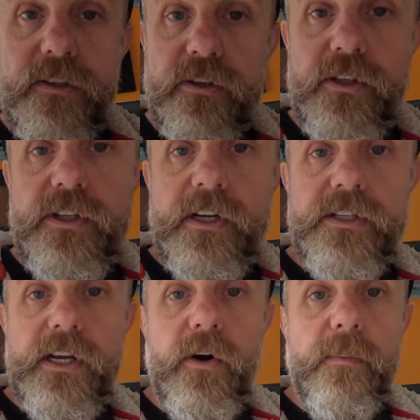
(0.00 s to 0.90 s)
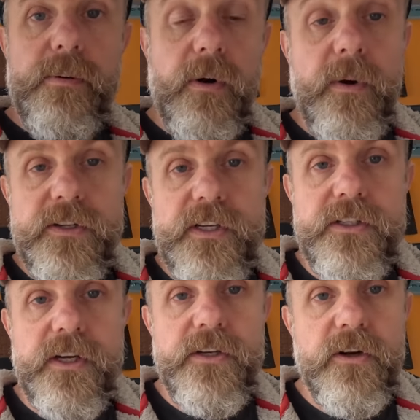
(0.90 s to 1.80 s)
So she turns it up. Well, once
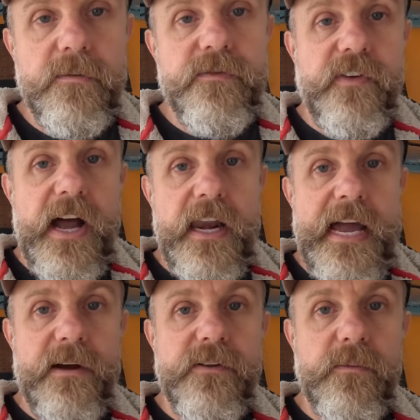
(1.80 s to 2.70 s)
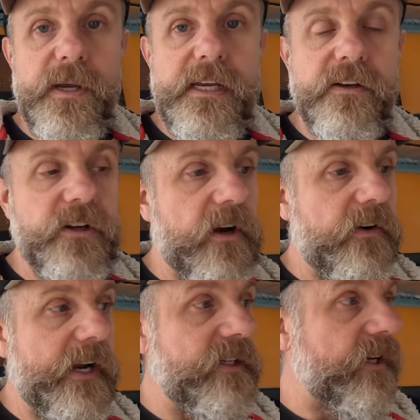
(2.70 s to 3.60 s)
it turned up, far louder than we can
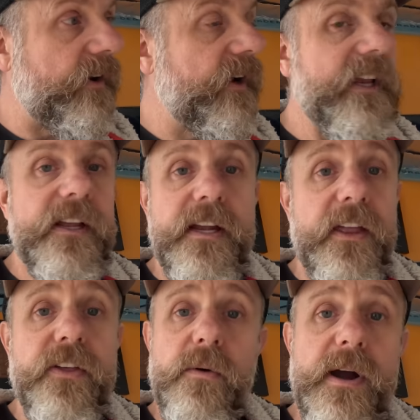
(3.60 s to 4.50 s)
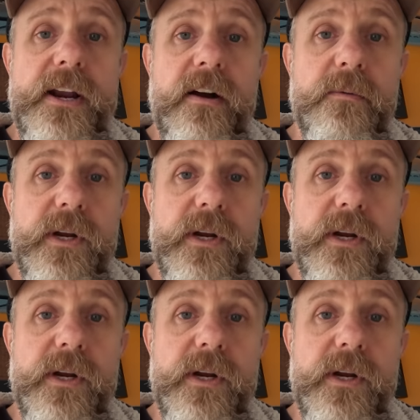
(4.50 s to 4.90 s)
tolerate. So I thought, why not?